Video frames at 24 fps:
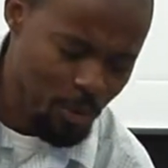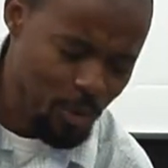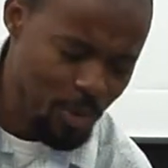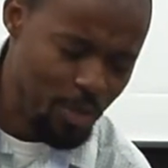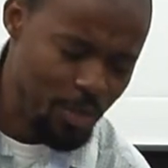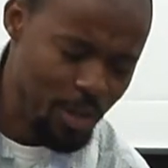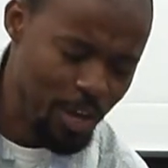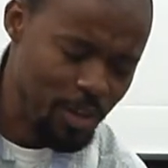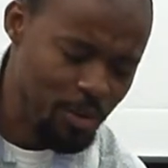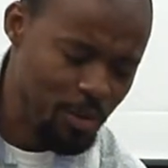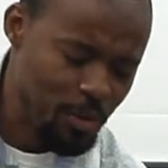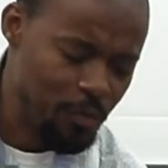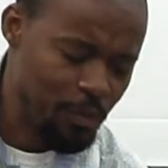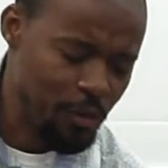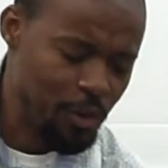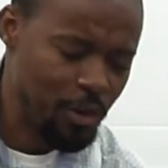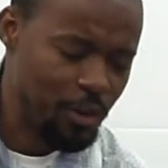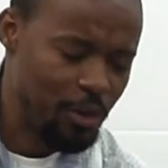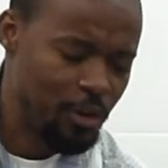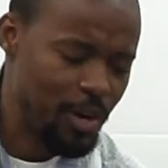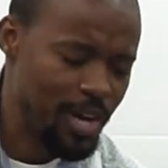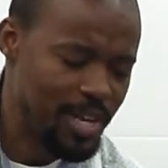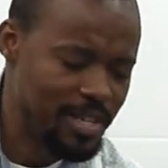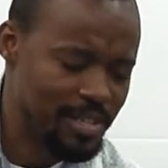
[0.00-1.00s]
we thank you for your
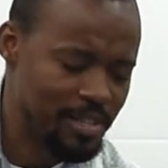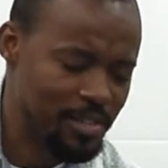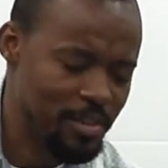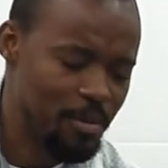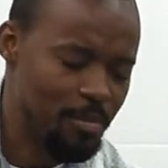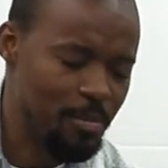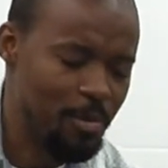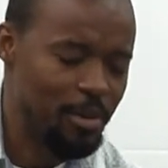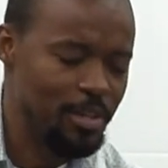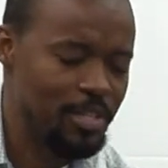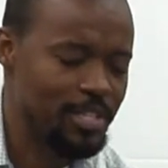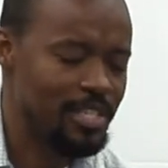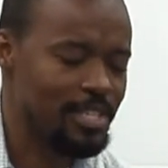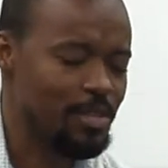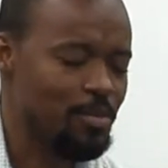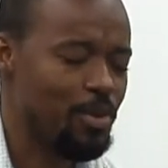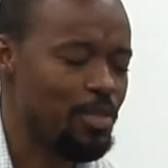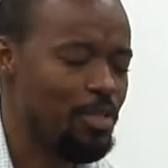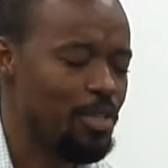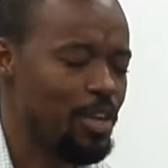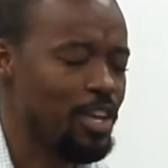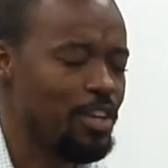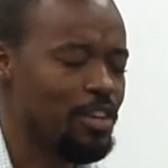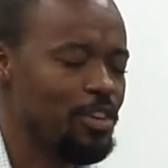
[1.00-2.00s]
grace and your mercy. We
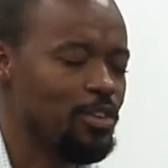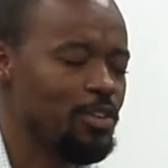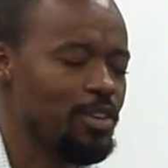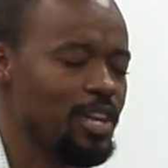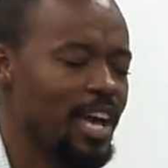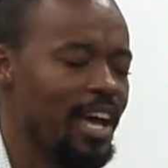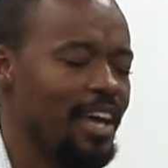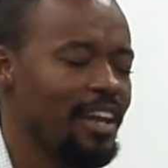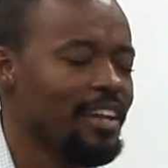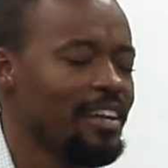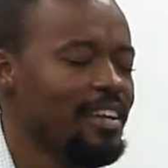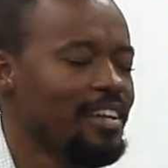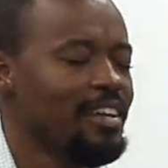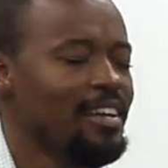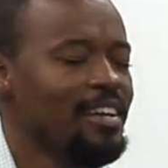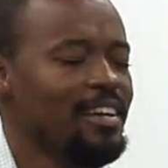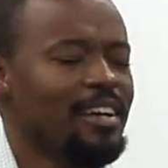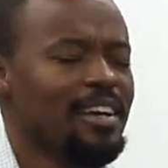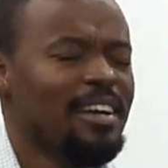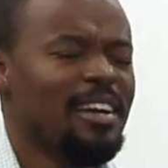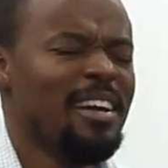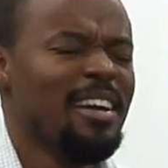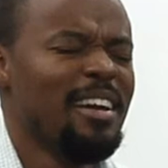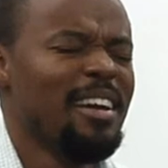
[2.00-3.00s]
thank you that
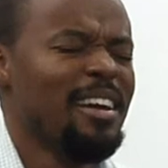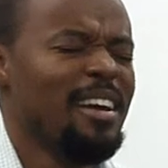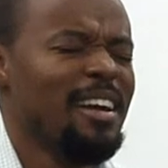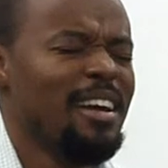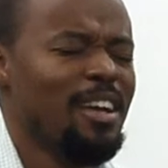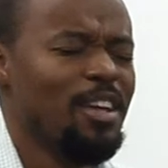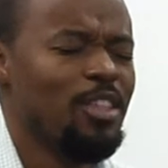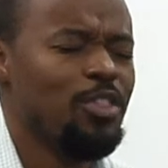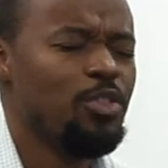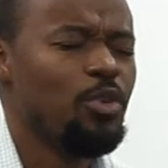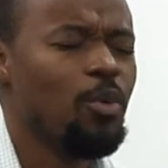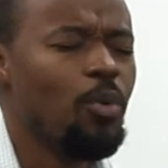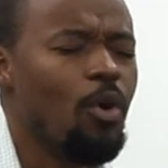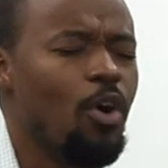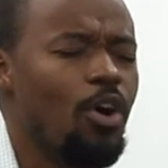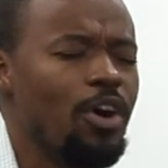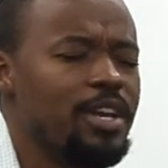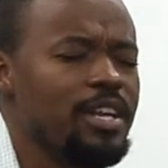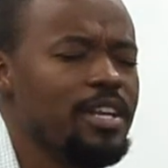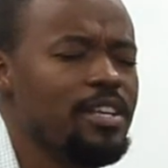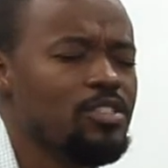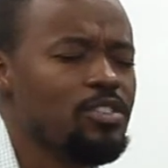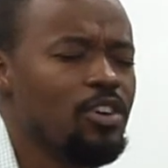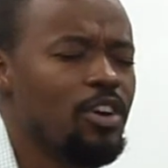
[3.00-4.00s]
the
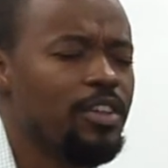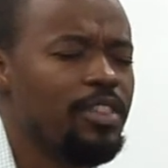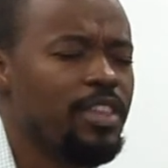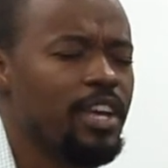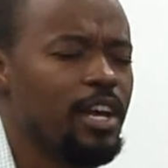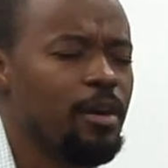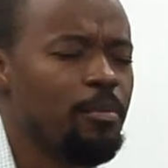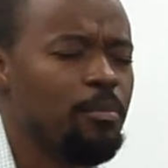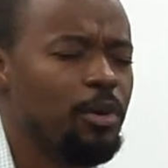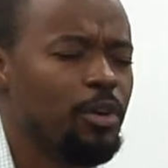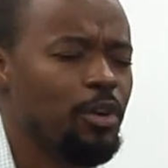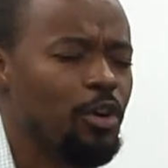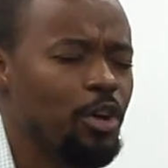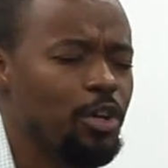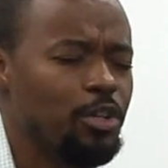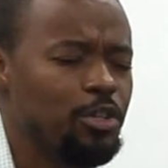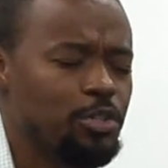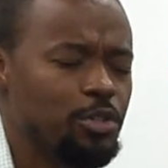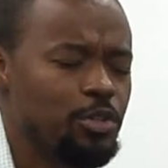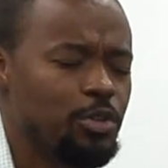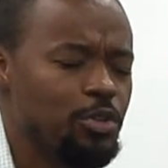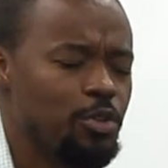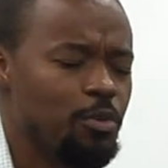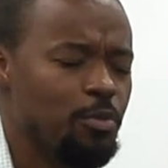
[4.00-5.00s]
warnings are there, but
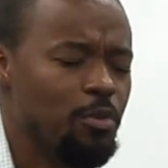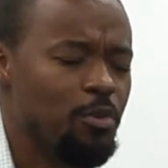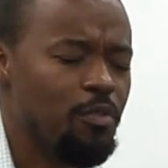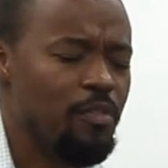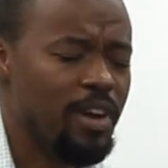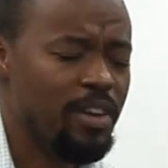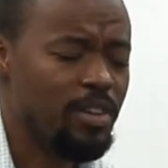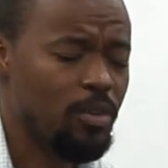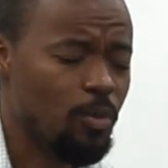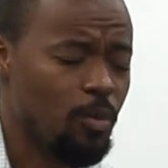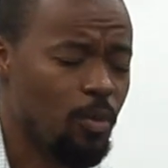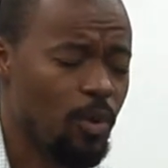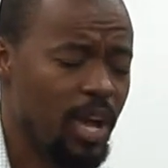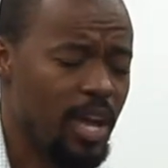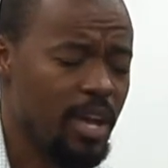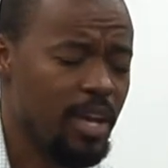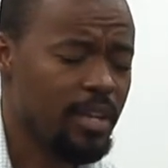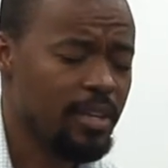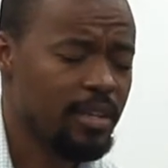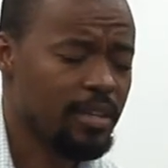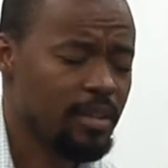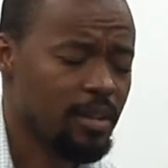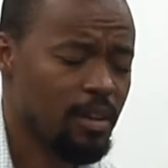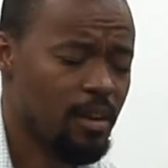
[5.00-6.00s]
also you provide a
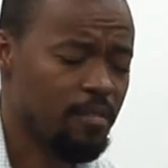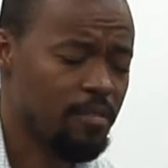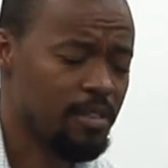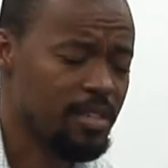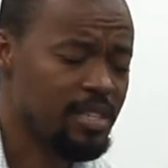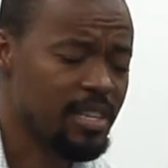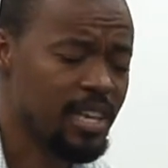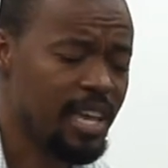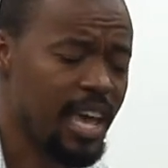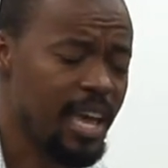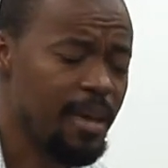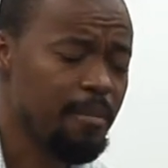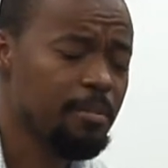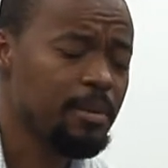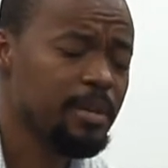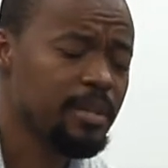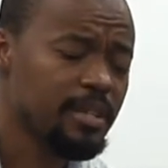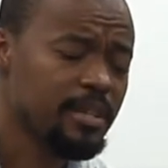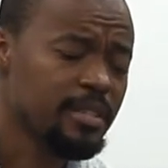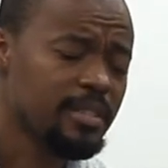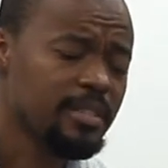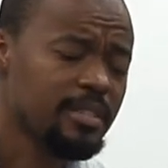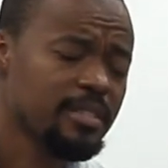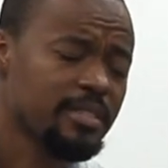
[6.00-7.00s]
way of escape.
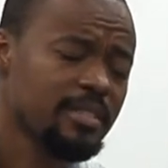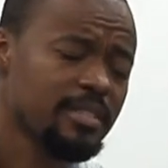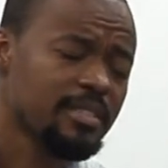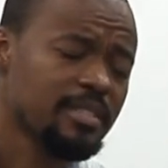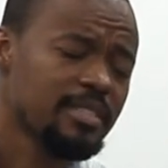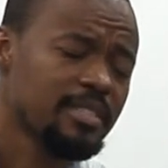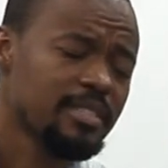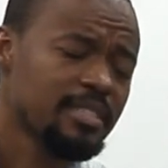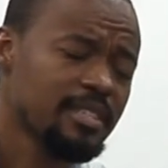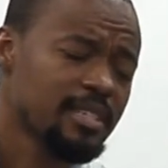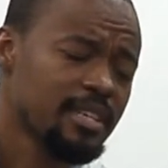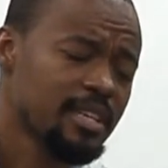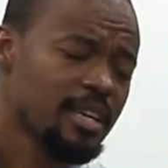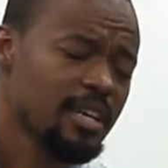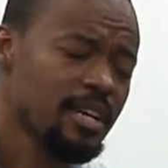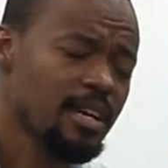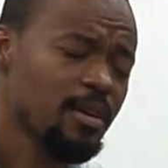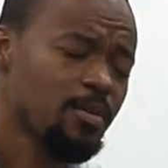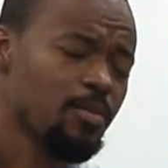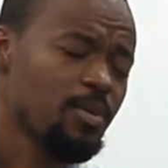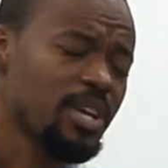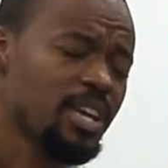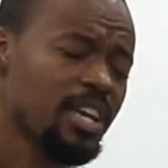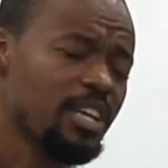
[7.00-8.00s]

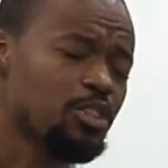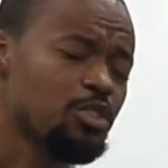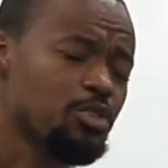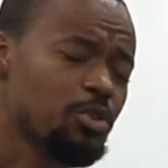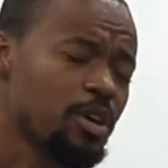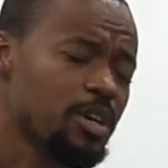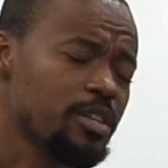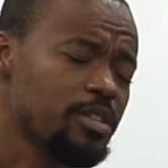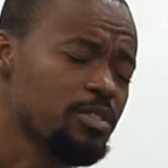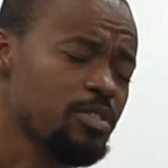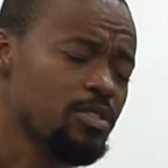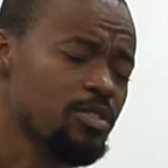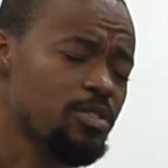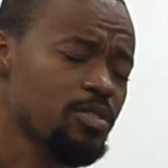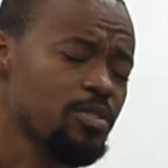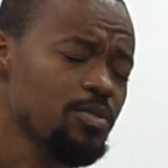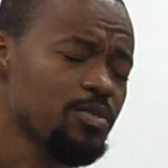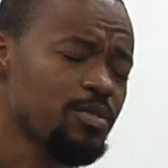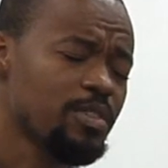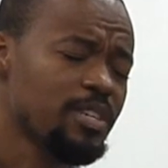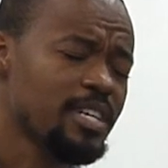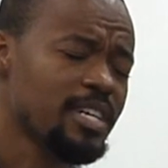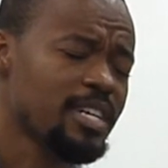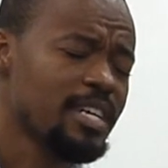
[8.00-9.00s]
We can trust you.
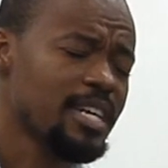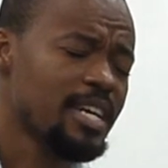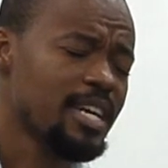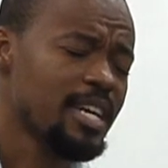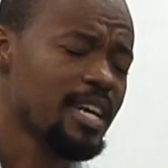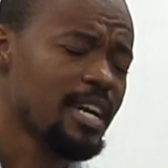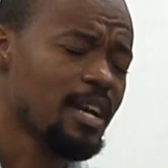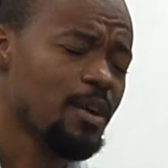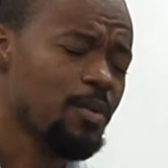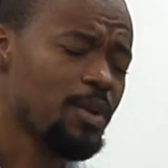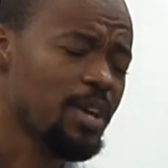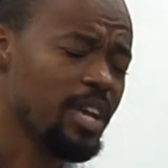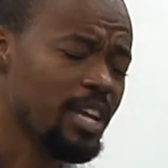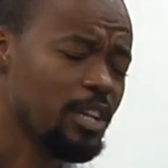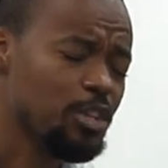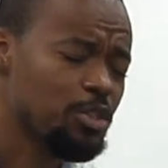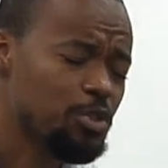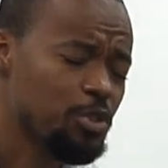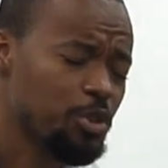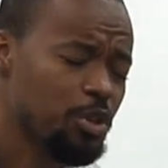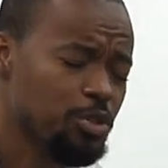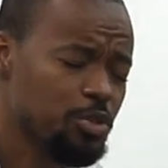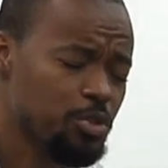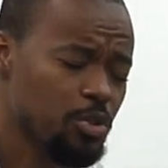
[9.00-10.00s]
We can
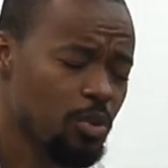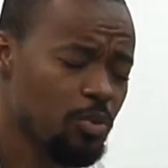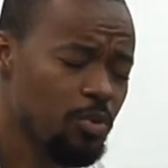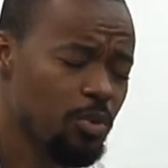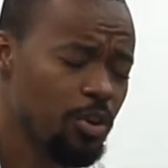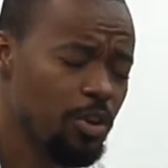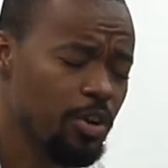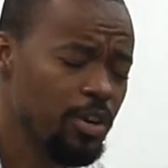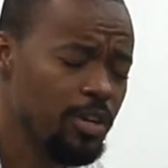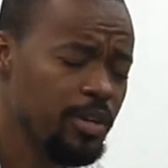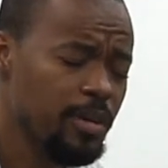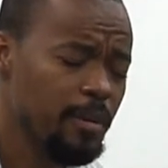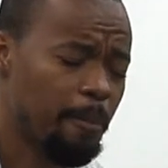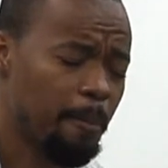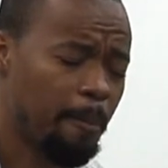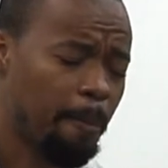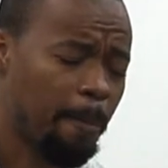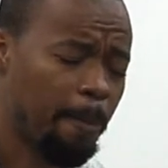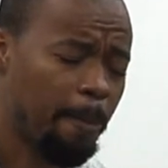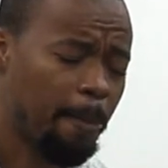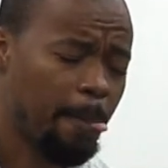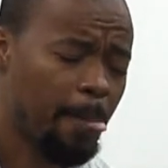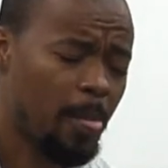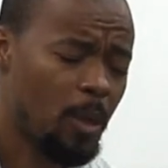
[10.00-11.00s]
trust your word.
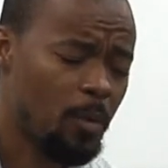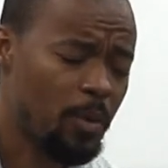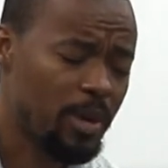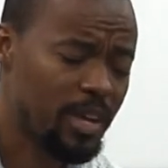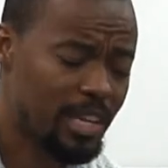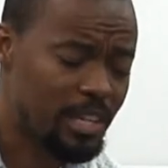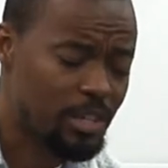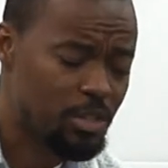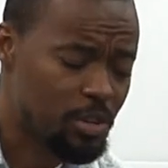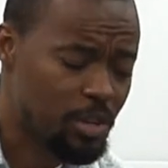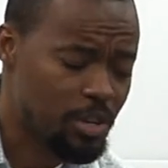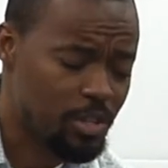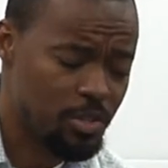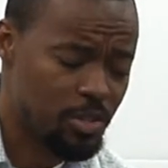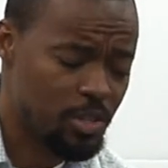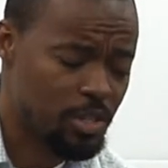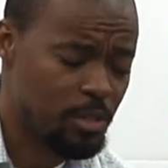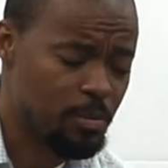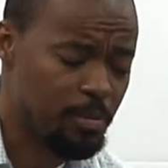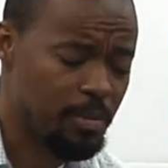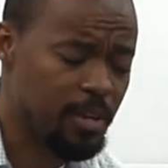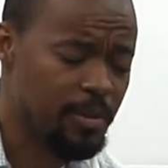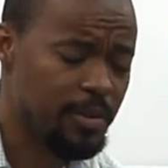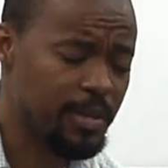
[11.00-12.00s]
We can trust your
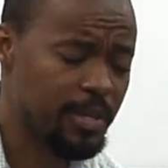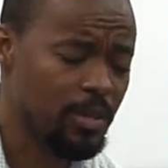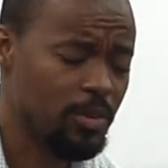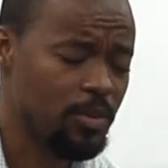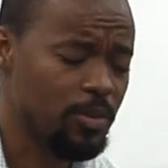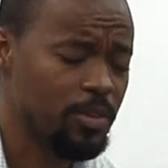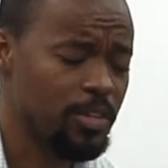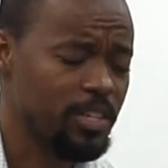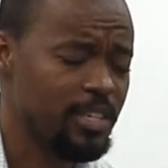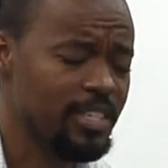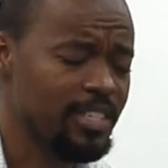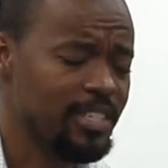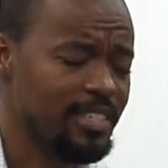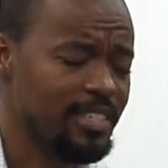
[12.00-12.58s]
spirit, Lord.